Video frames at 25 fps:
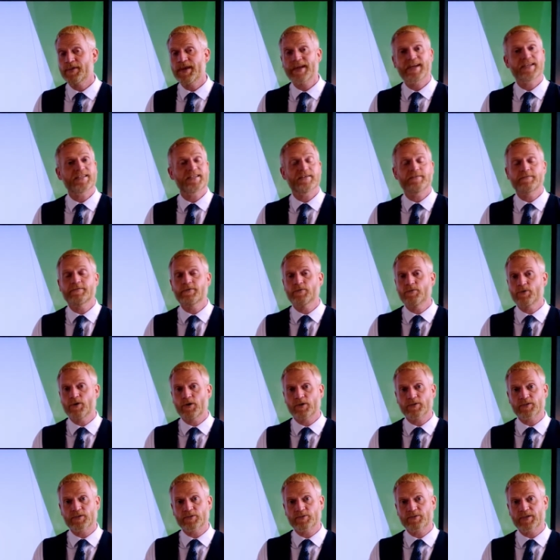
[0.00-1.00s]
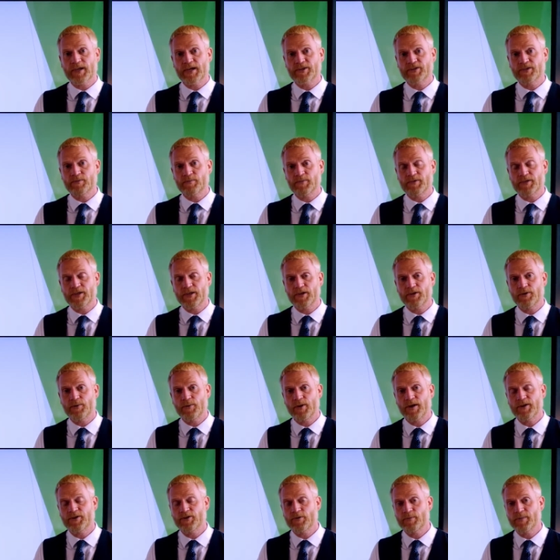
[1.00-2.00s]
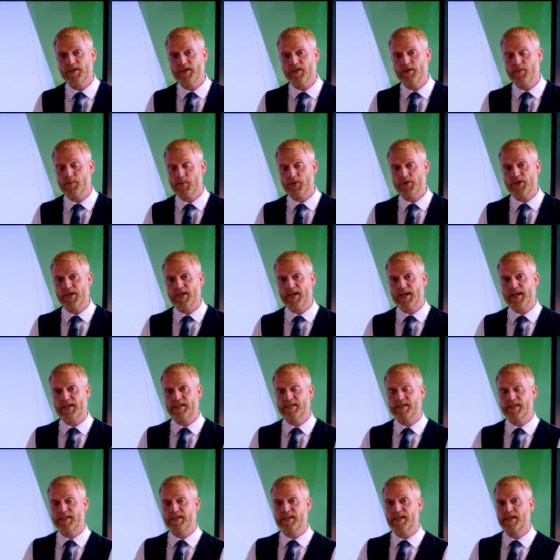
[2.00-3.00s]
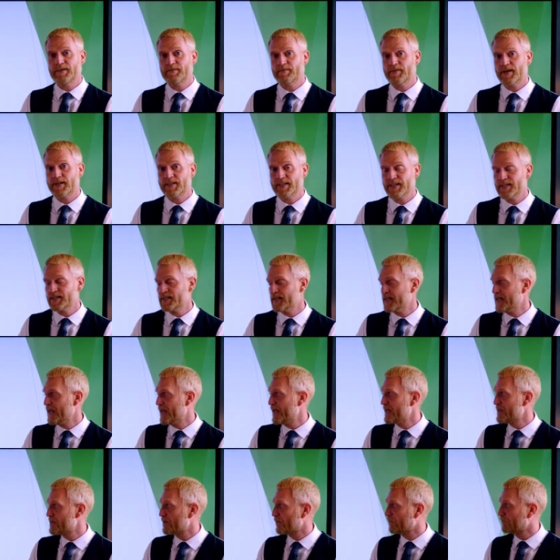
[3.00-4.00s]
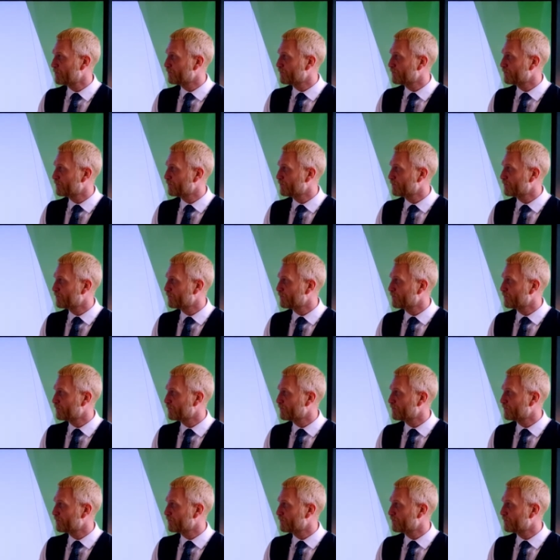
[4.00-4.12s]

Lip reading: That is in full consultation with you and you'll be communicated if that is the case.